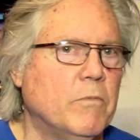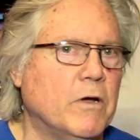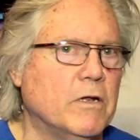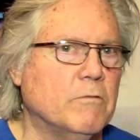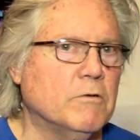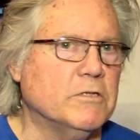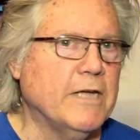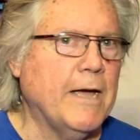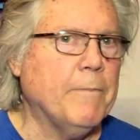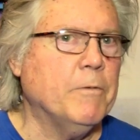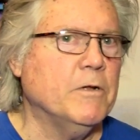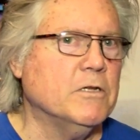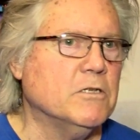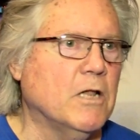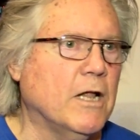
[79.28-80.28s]
But what's
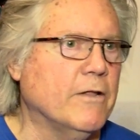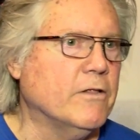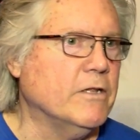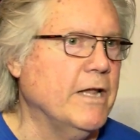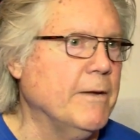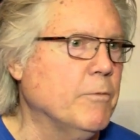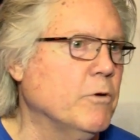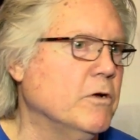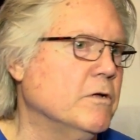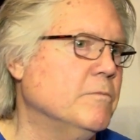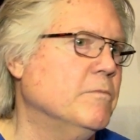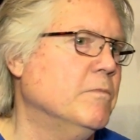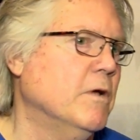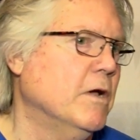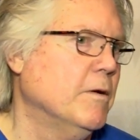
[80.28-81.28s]
happened is a lot of the
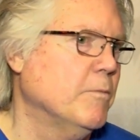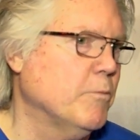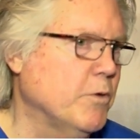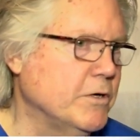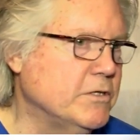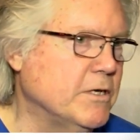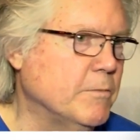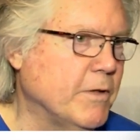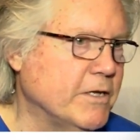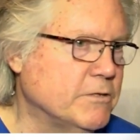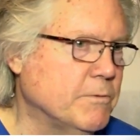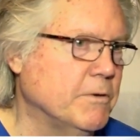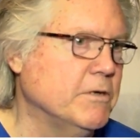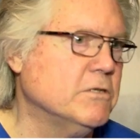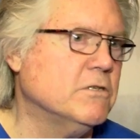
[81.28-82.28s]
neighborhood precinct places
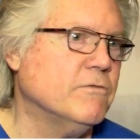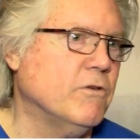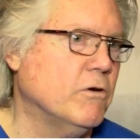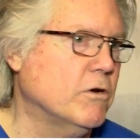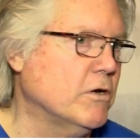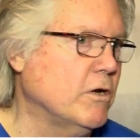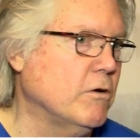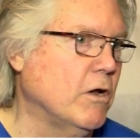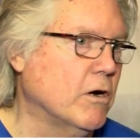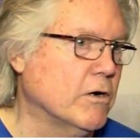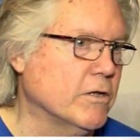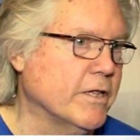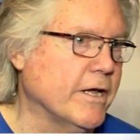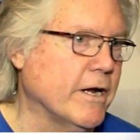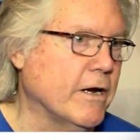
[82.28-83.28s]
where we used to vote are no
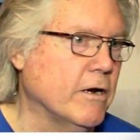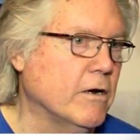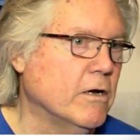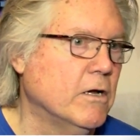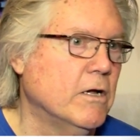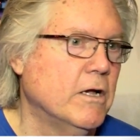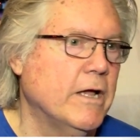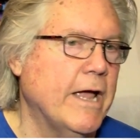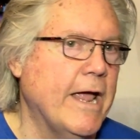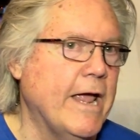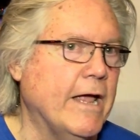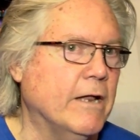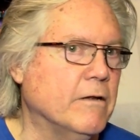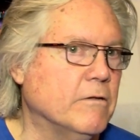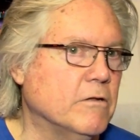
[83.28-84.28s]
longer there.
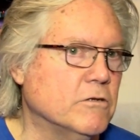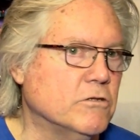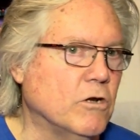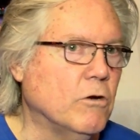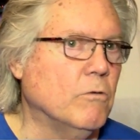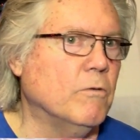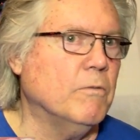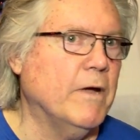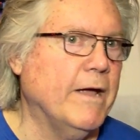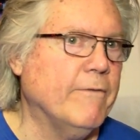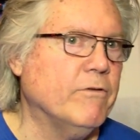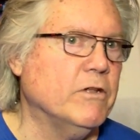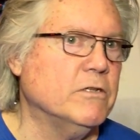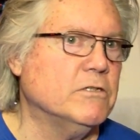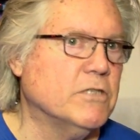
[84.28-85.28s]
And there's no
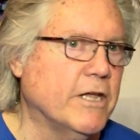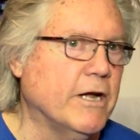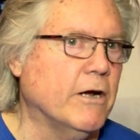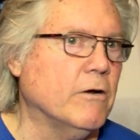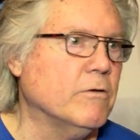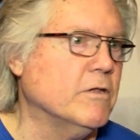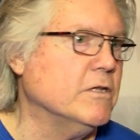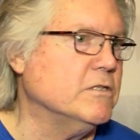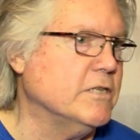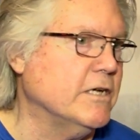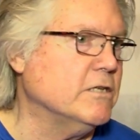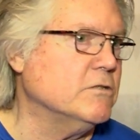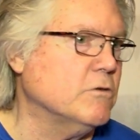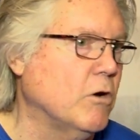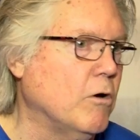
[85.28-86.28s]
evidence there that
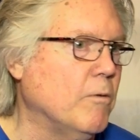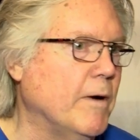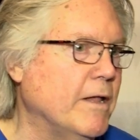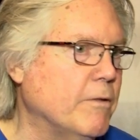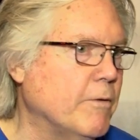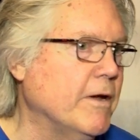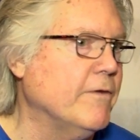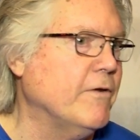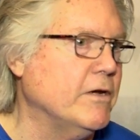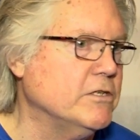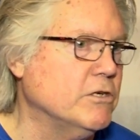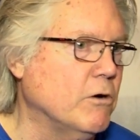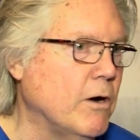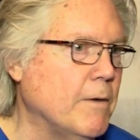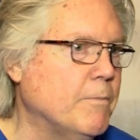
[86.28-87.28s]
says, oh, by the way, if I
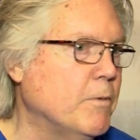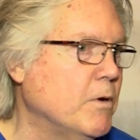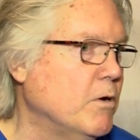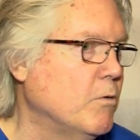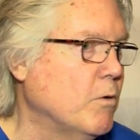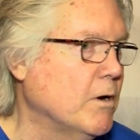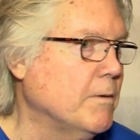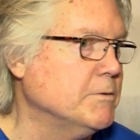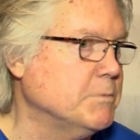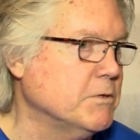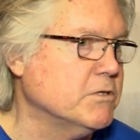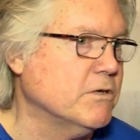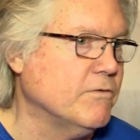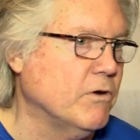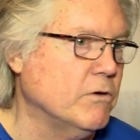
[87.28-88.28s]
show up where I'm
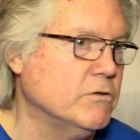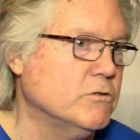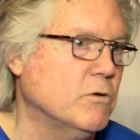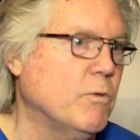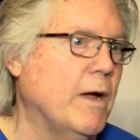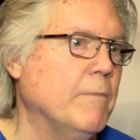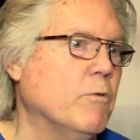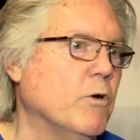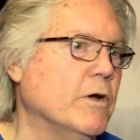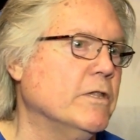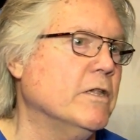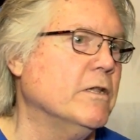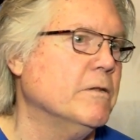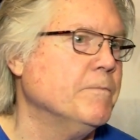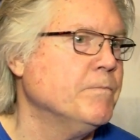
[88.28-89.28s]
supposed to vote. So I'm worried
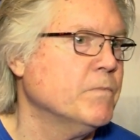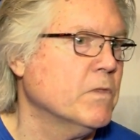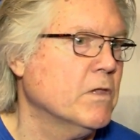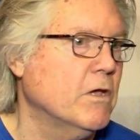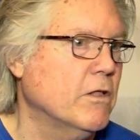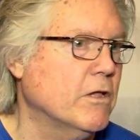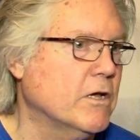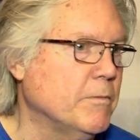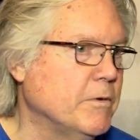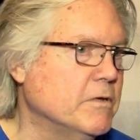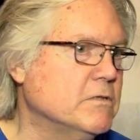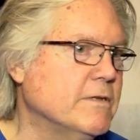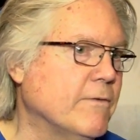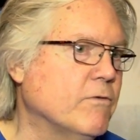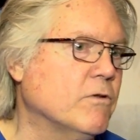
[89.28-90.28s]
that you know, there could be
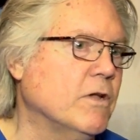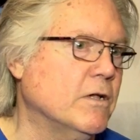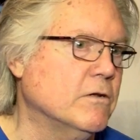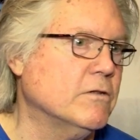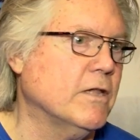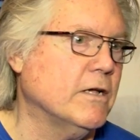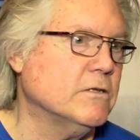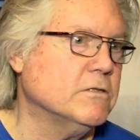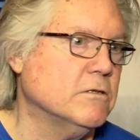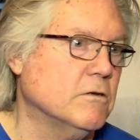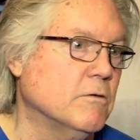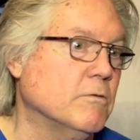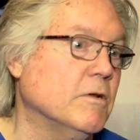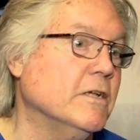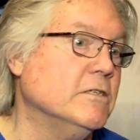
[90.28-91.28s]
several hundred thousand
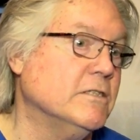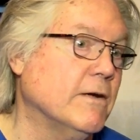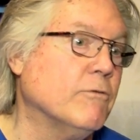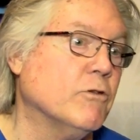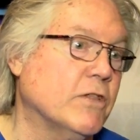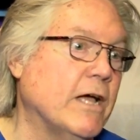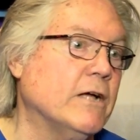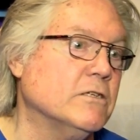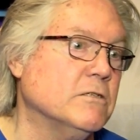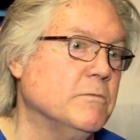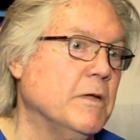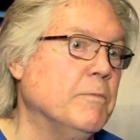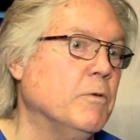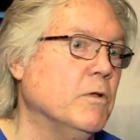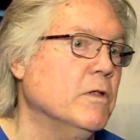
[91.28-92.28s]
or at least several thousand
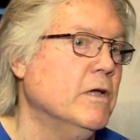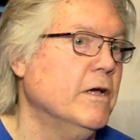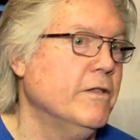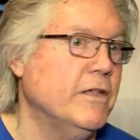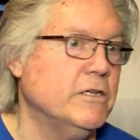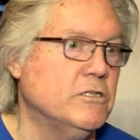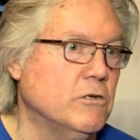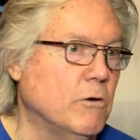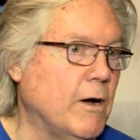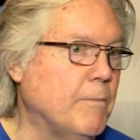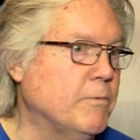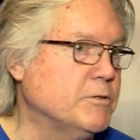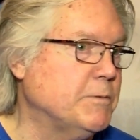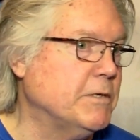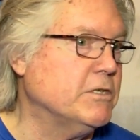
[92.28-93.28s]
people that show
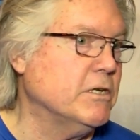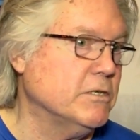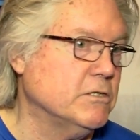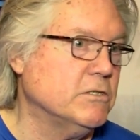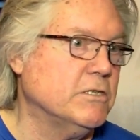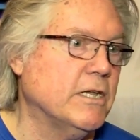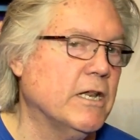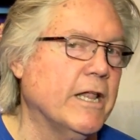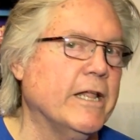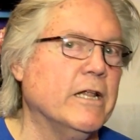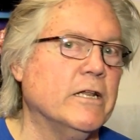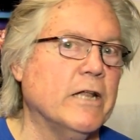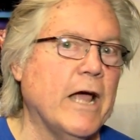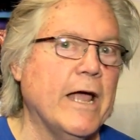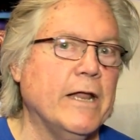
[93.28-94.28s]
up, especially as you said, late
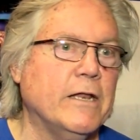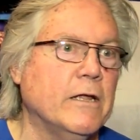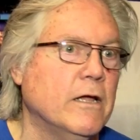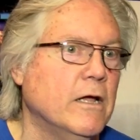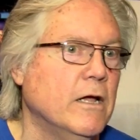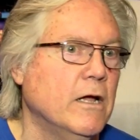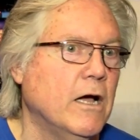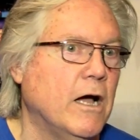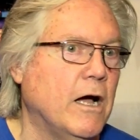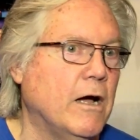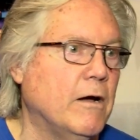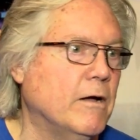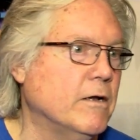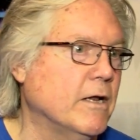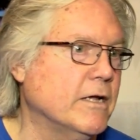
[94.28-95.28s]
at night uh,
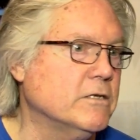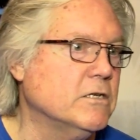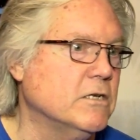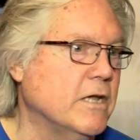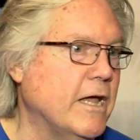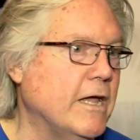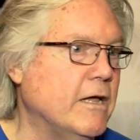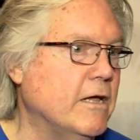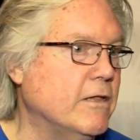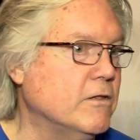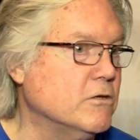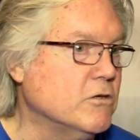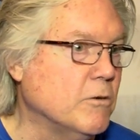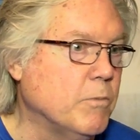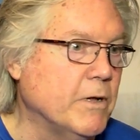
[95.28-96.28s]
on election day, and
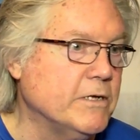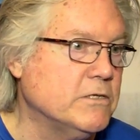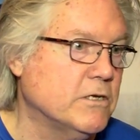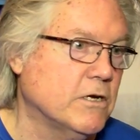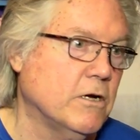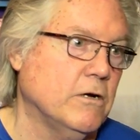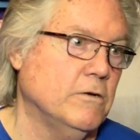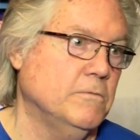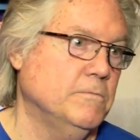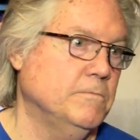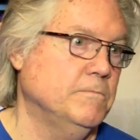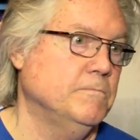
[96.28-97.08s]
there's no place to go.